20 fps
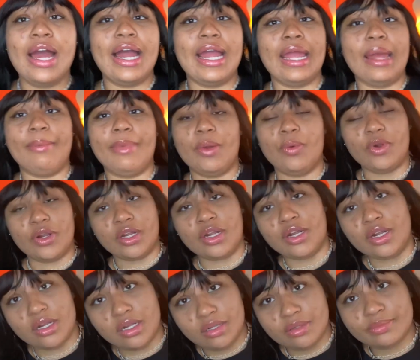I am a working
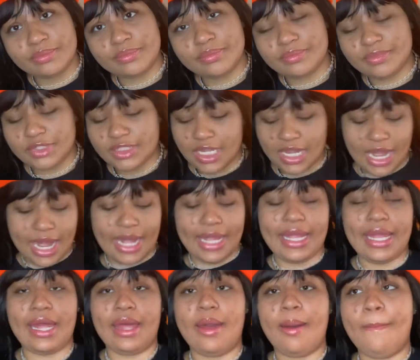girl. I
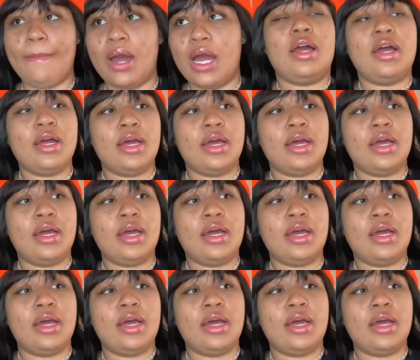am